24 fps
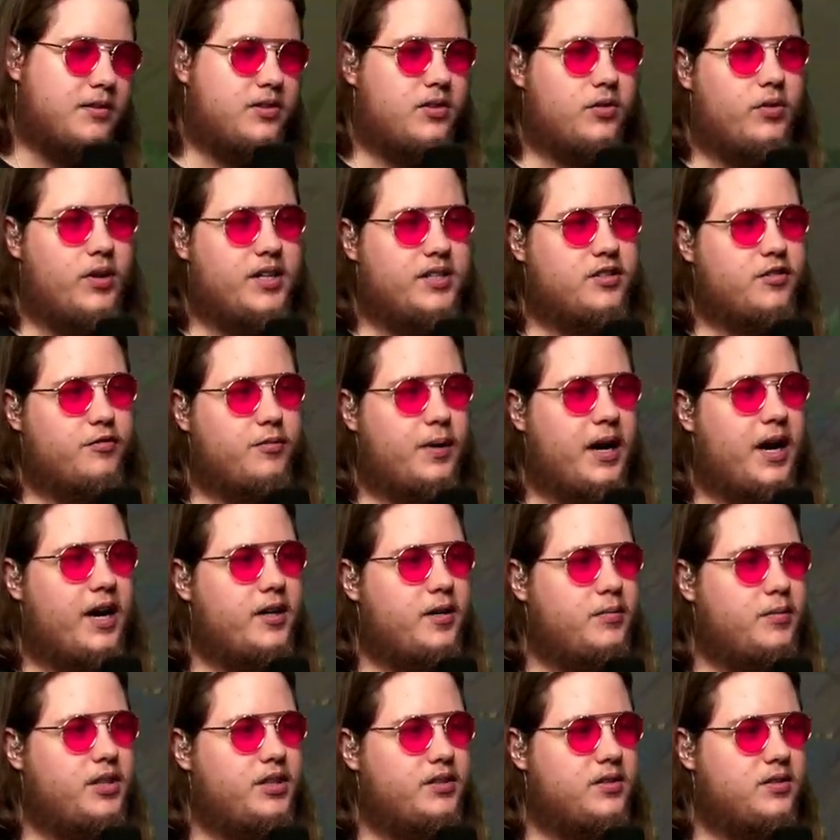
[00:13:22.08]
the rest of my item
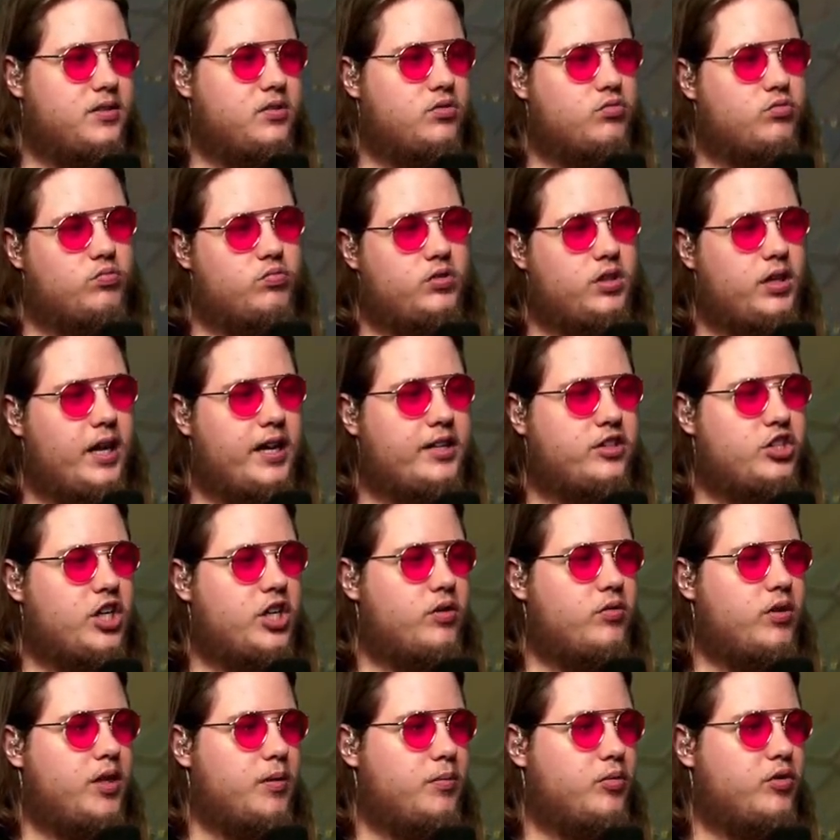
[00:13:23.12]
build is
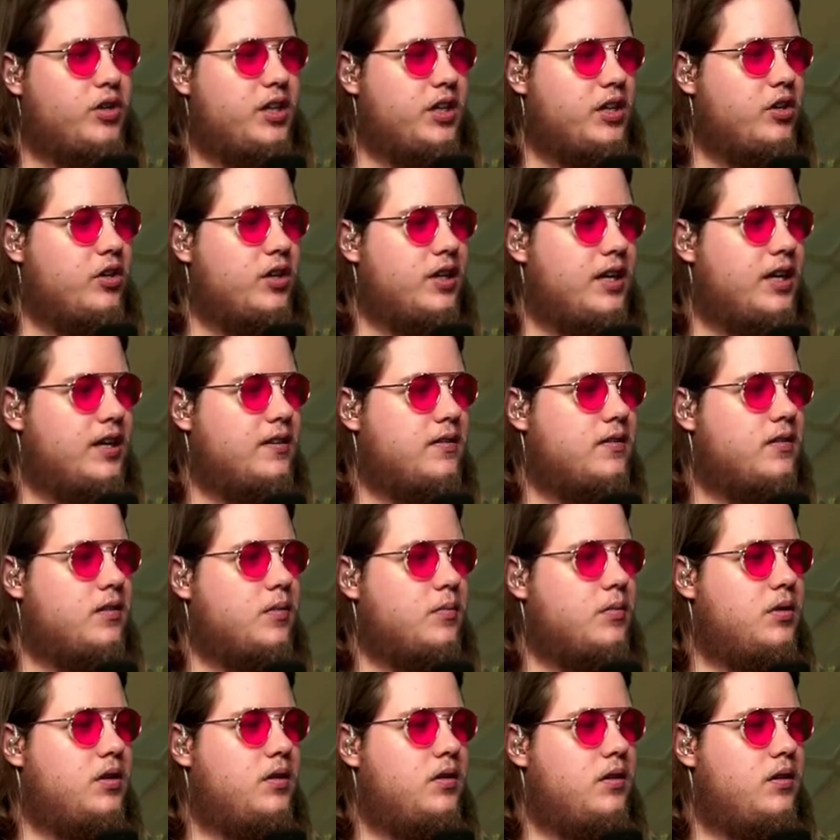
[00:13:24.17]
generally pretty good against
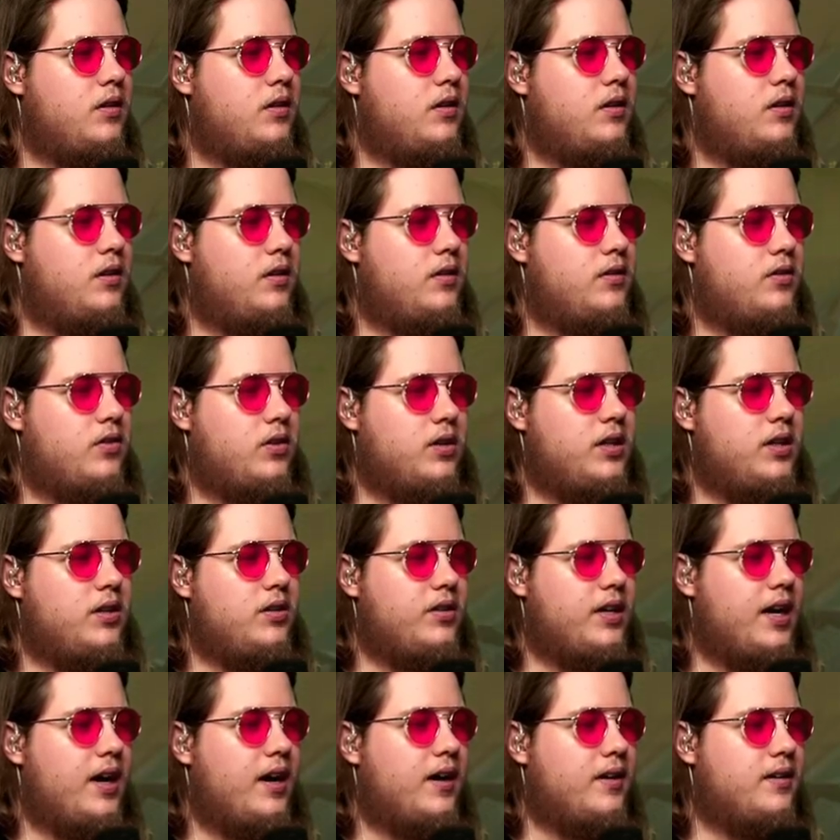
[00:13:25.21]
him. So here,
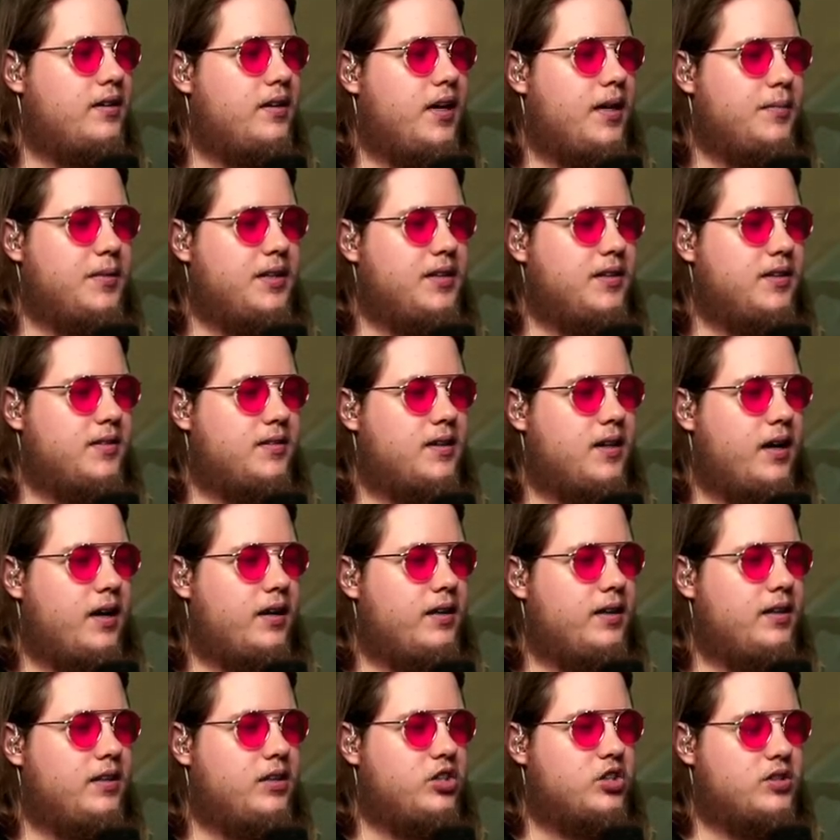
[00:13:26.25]
yeah, I mean, this guy,
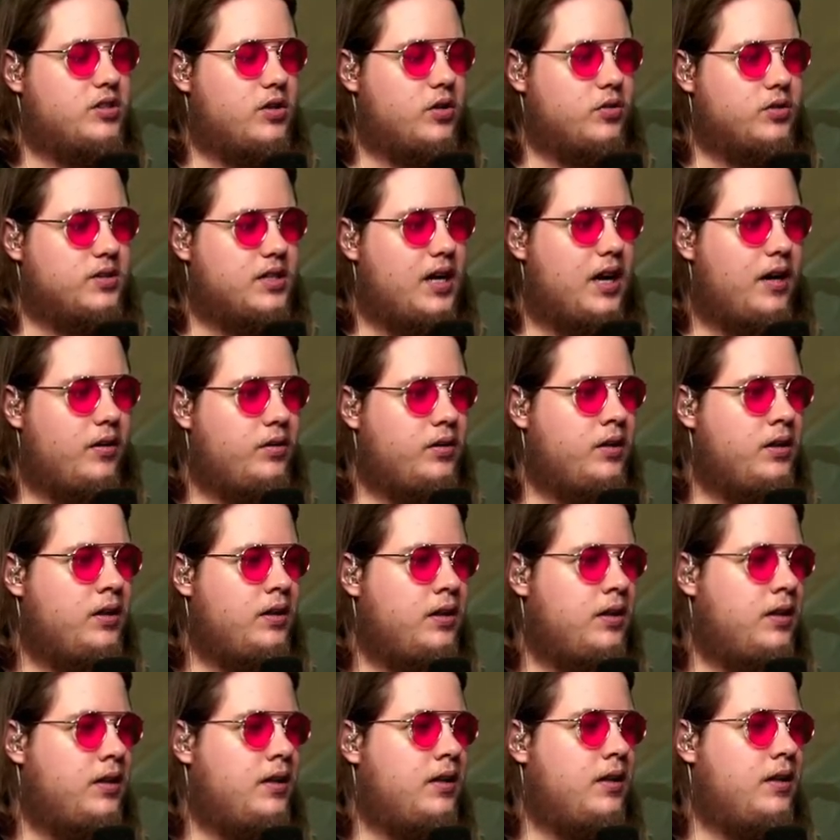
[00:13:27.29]
he just goes down,
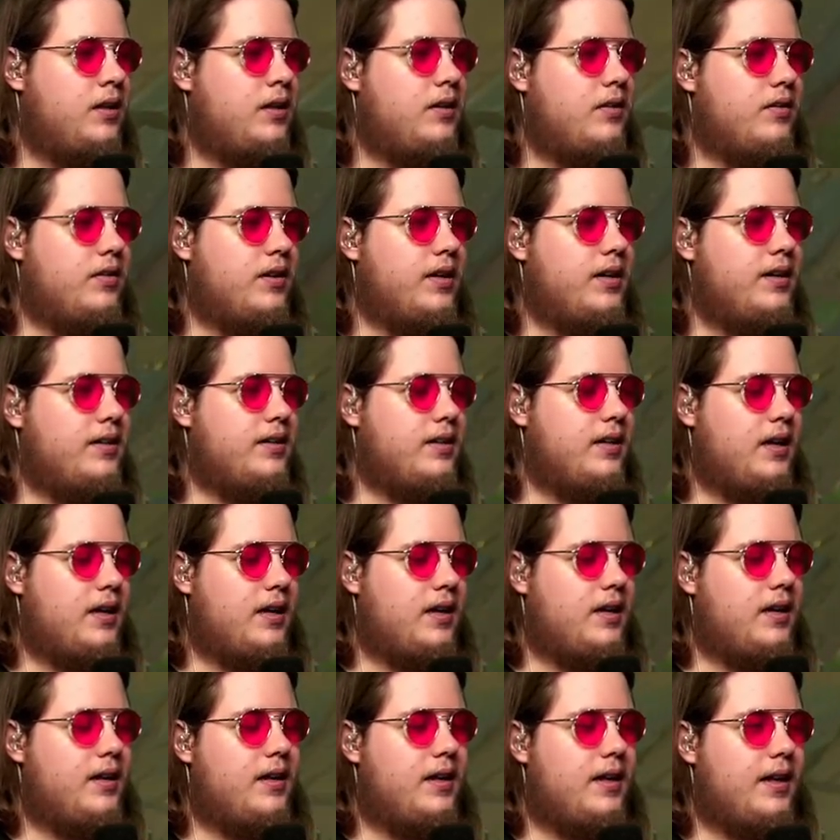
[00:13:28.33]
right?
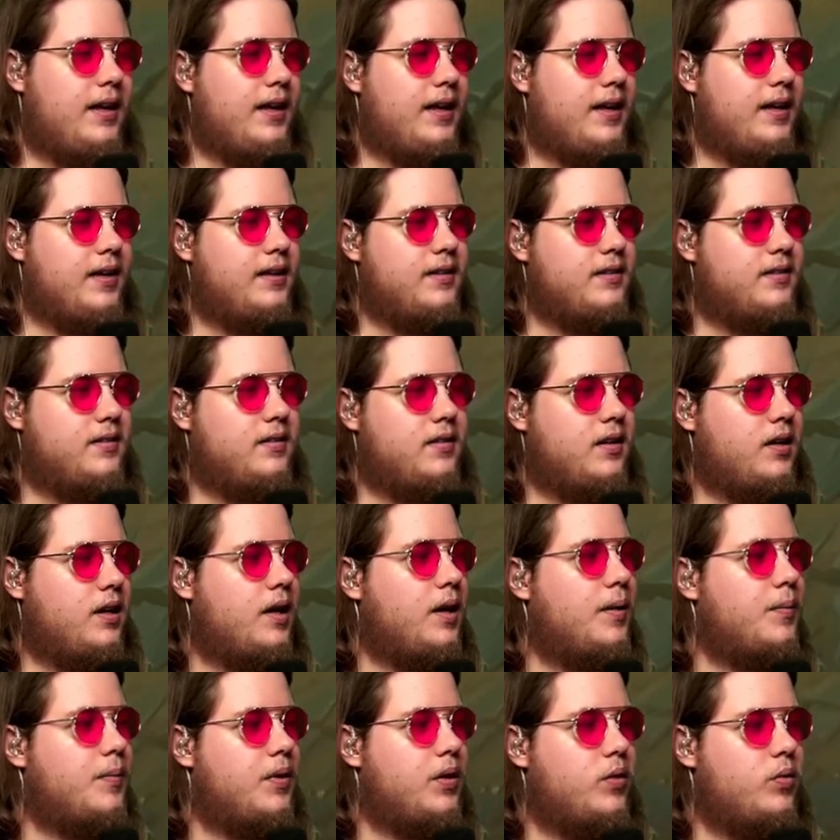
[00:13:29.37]
And
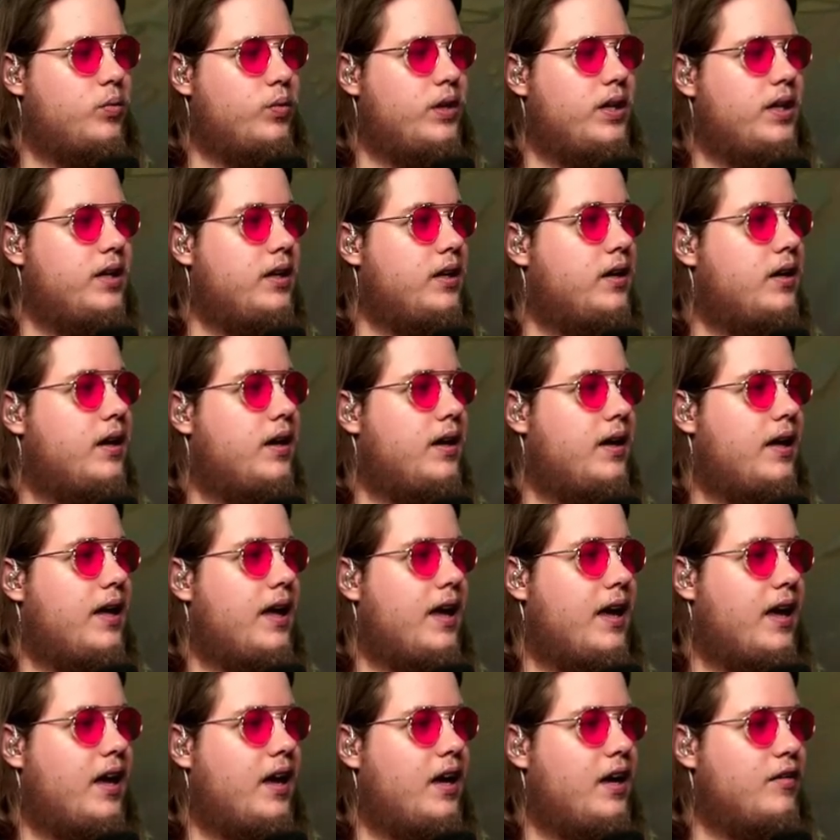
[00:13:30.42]
we
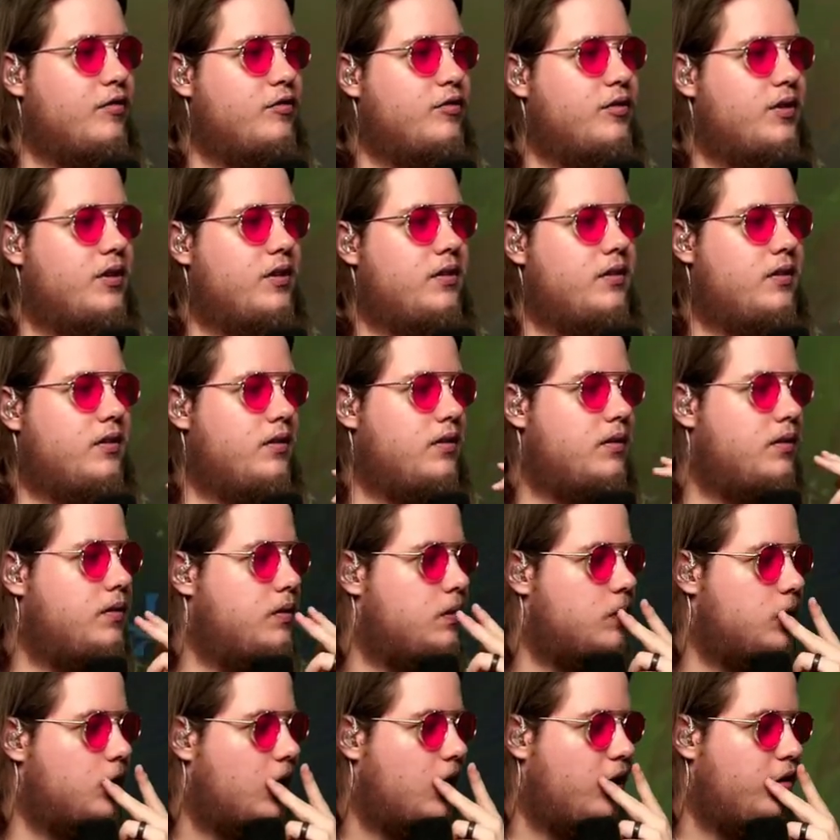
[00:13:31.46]
have
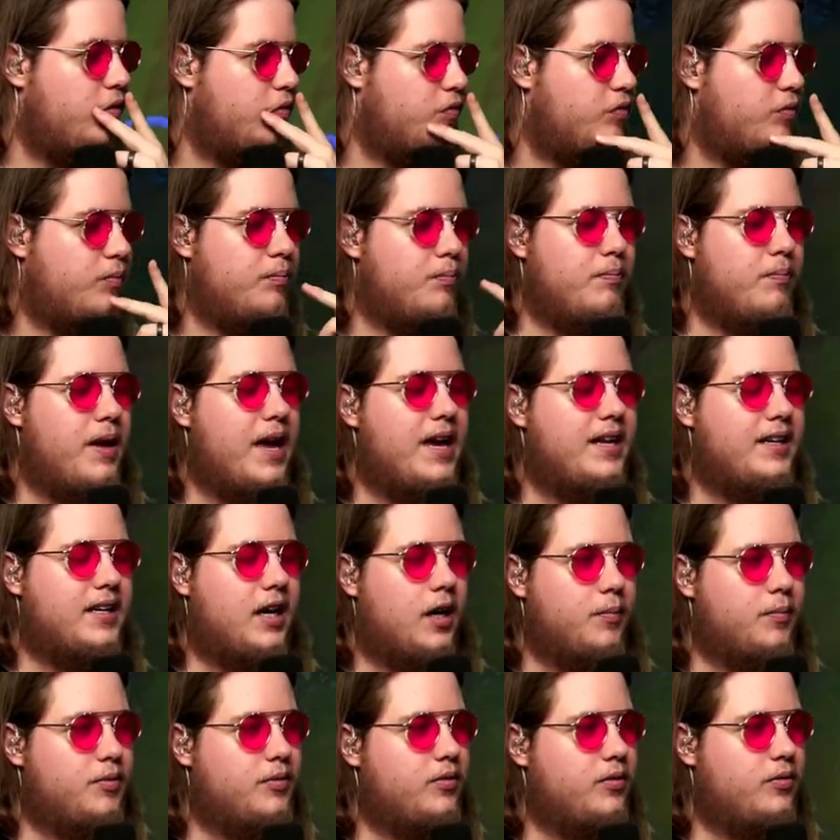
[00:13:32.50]
kind of made
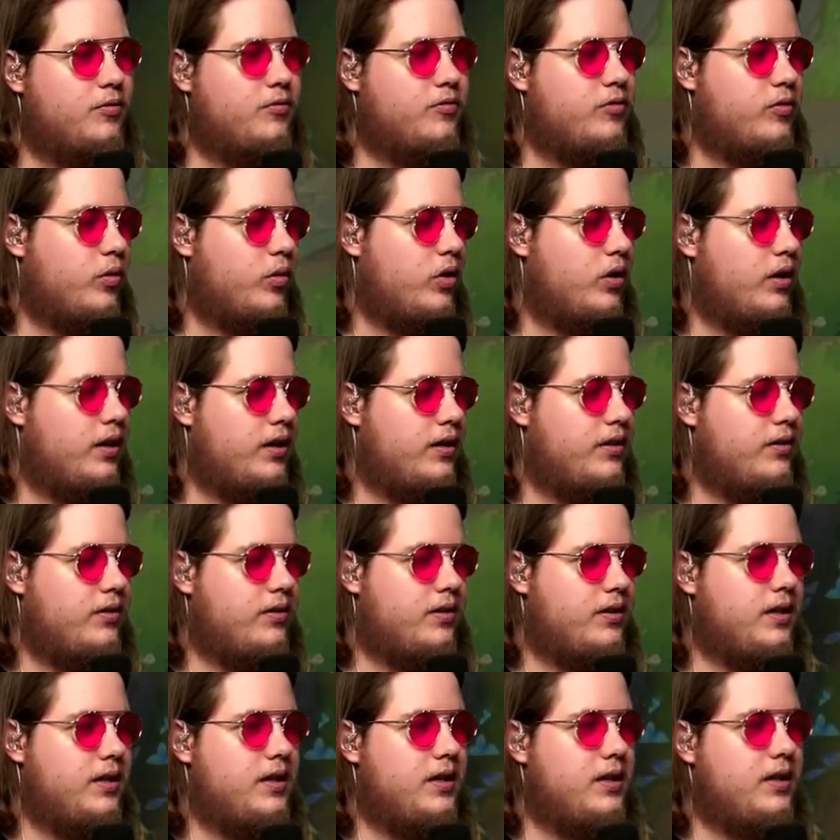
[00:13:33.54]
up for
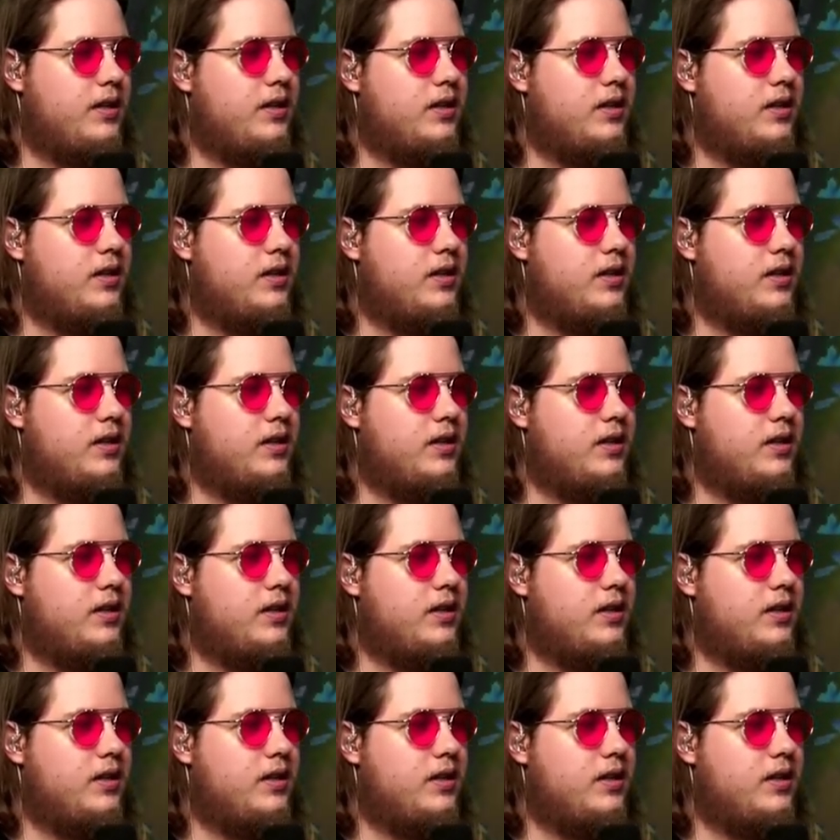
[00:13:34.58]
the